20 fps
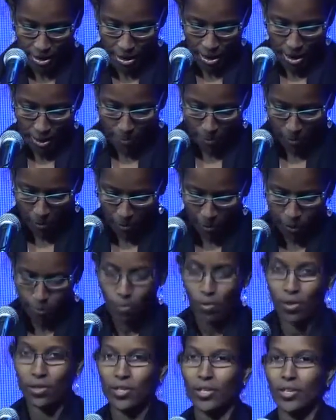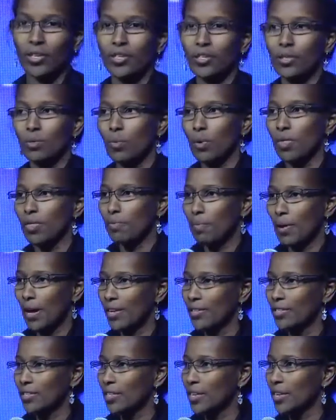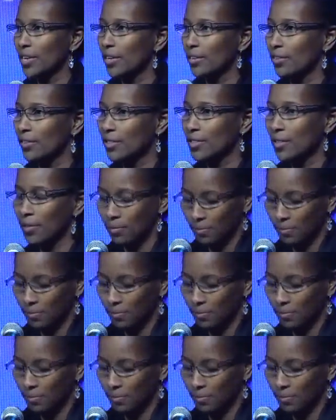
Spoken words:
a peace process with the Palestinians.